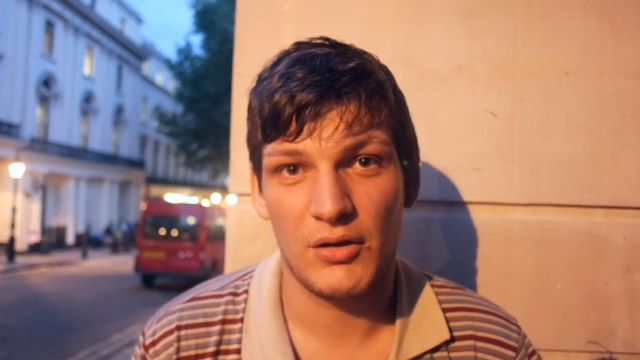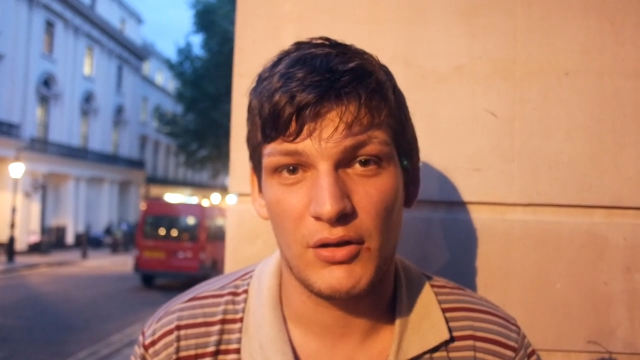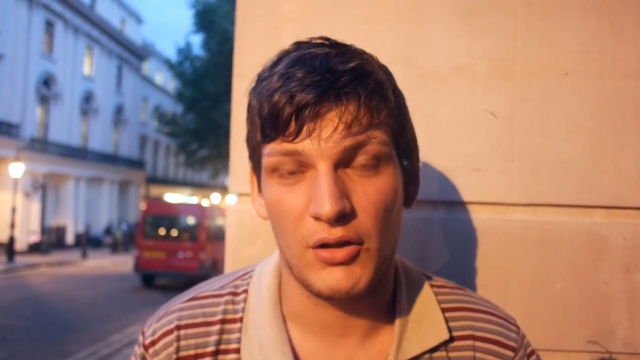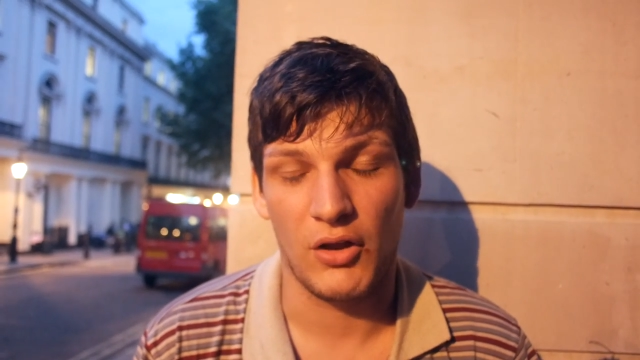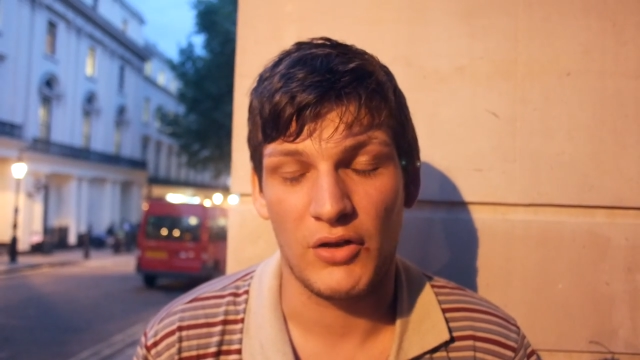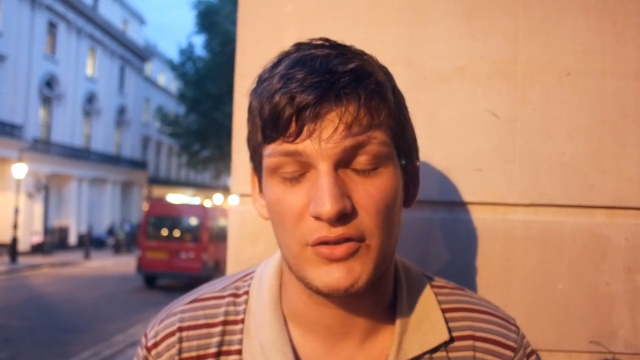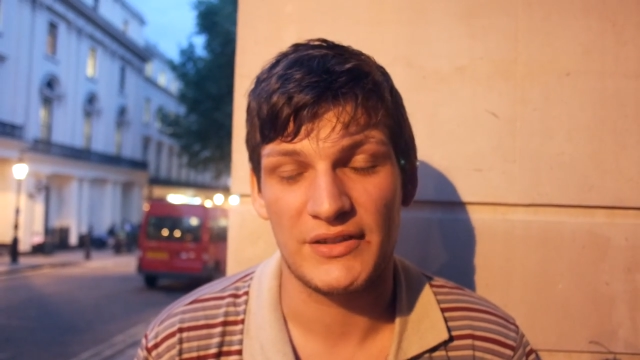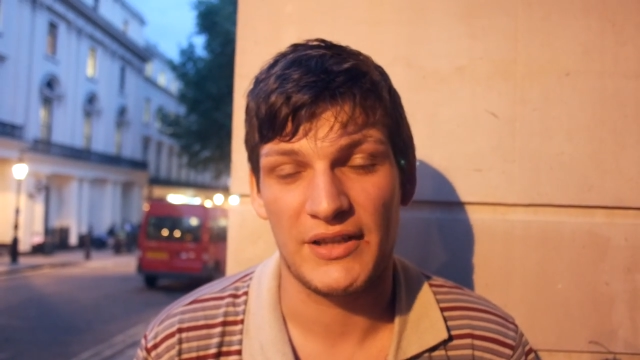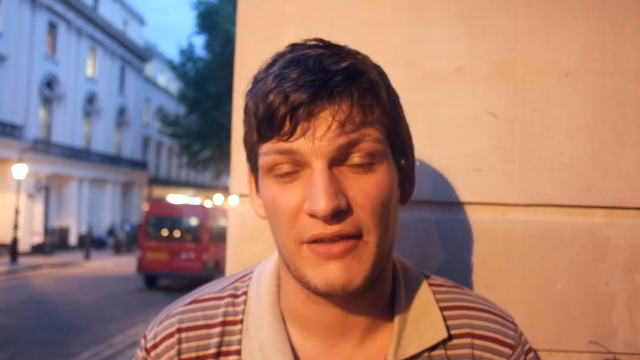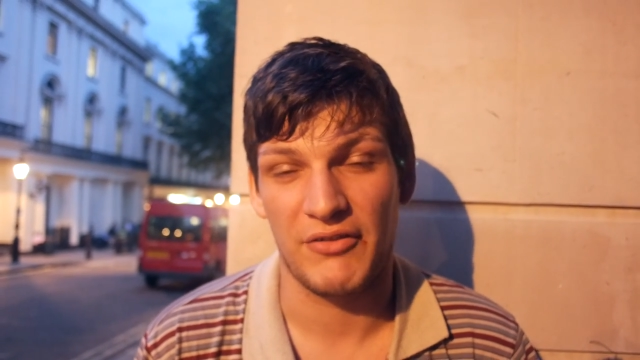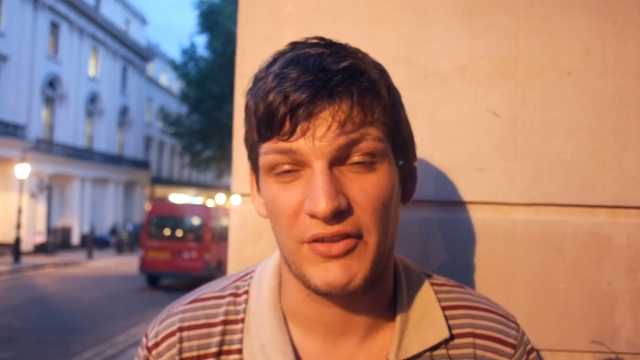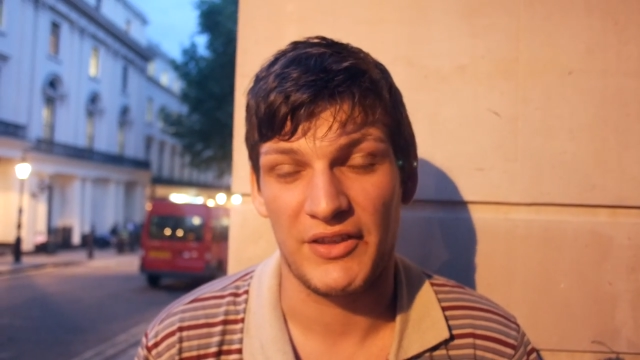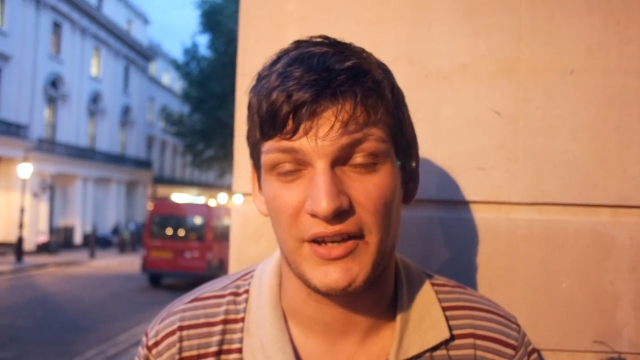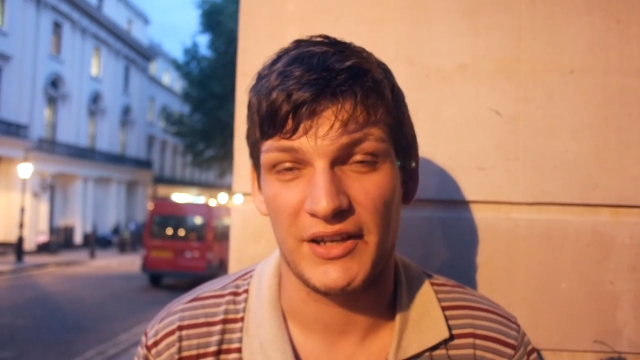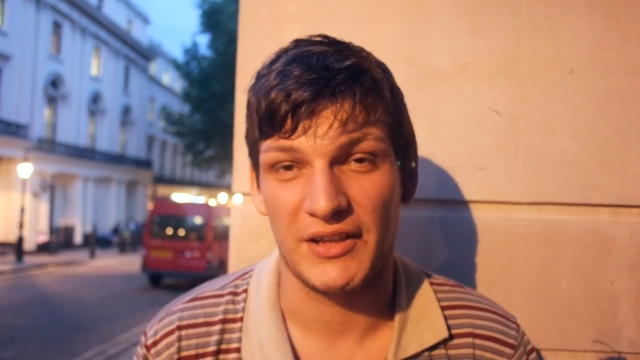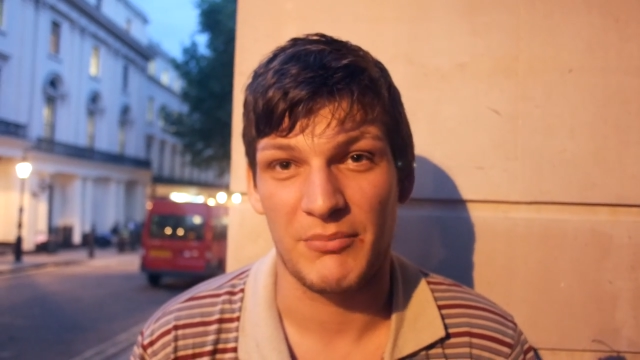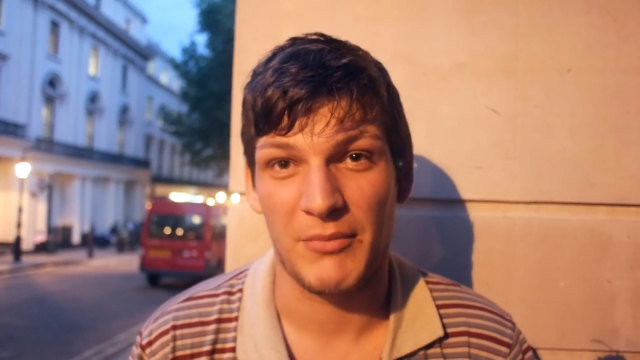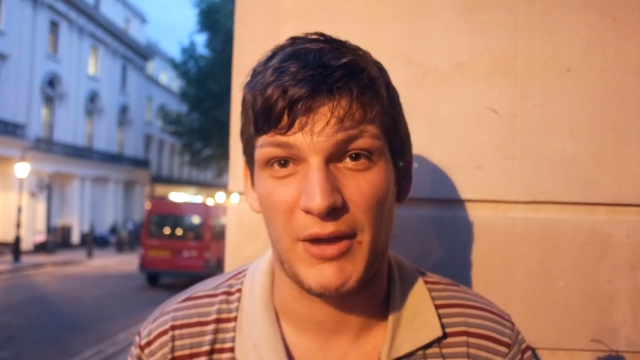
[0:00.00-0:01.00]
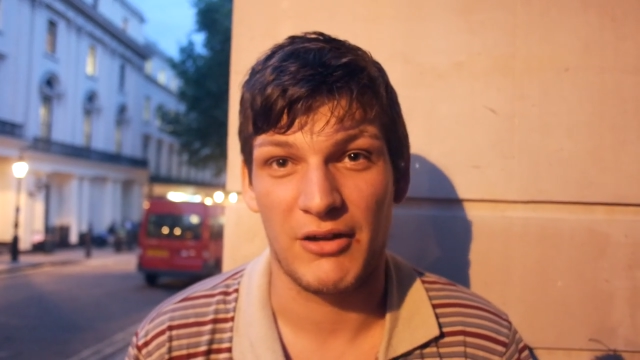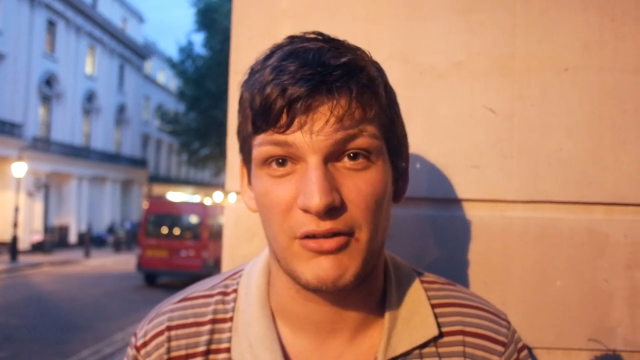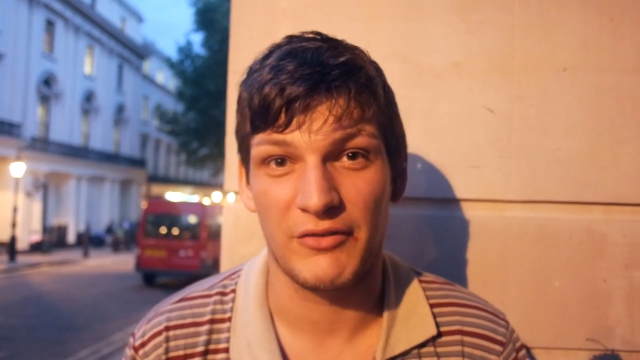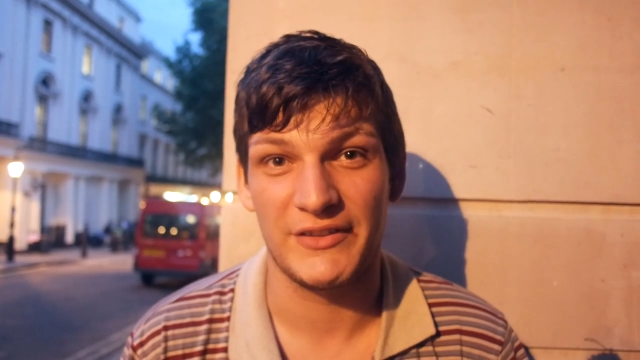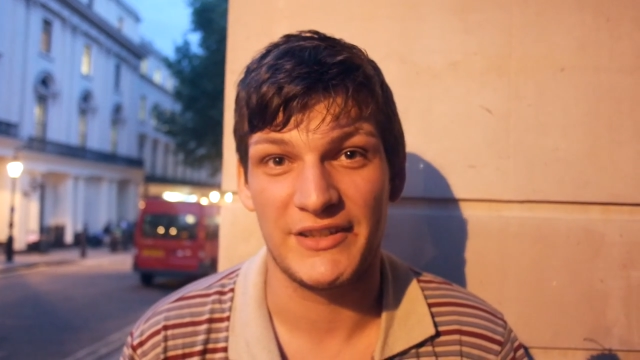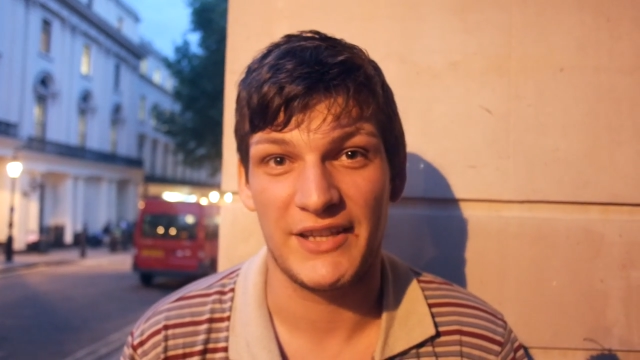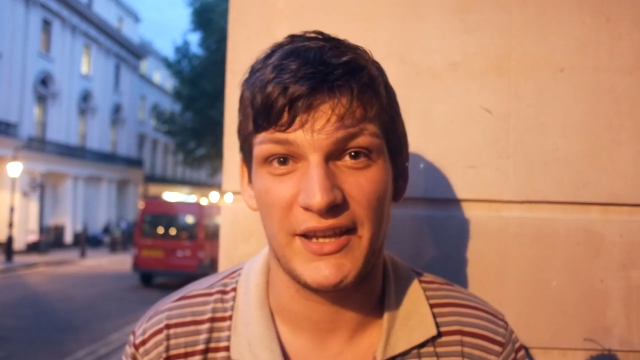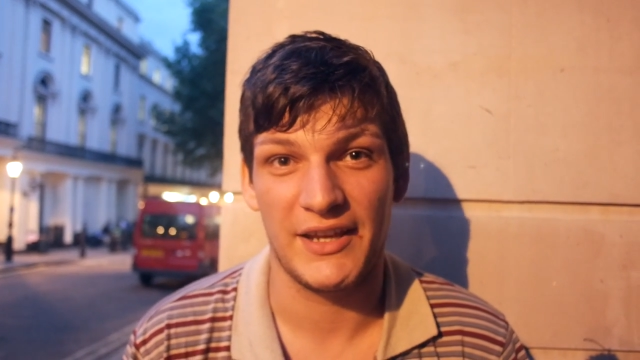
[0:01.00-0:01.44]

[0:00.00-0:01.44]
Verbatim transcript: lost everything in a matter of